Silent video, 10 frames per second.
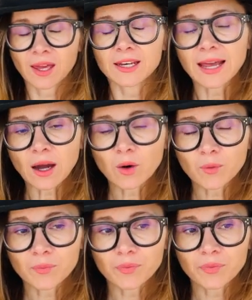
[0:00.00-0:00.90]

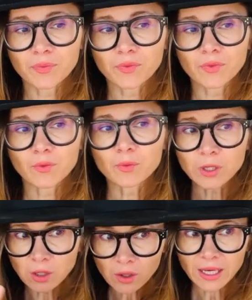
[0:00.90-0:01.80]
Now, when
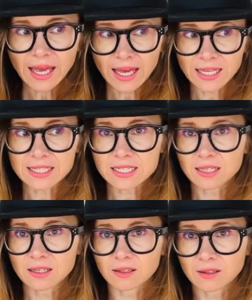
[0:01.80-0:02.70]
we look at
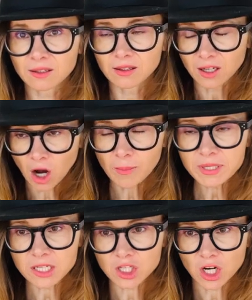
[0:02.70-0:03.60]
the
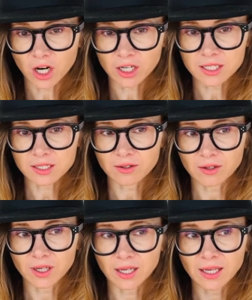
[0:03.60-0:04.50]
composite chart,
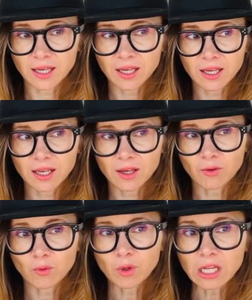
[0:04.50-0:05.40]

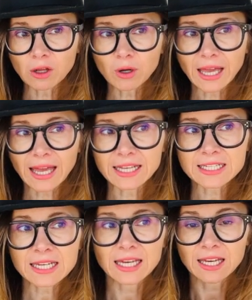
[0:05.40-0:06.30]
we look
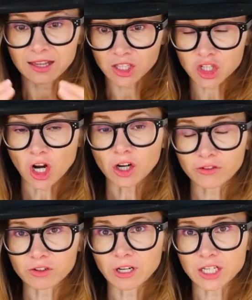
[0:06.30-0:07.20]
at the chart of
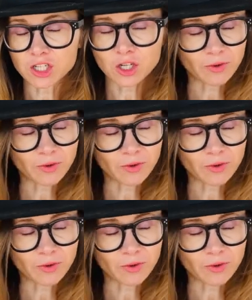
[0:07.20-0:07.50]
the relationship,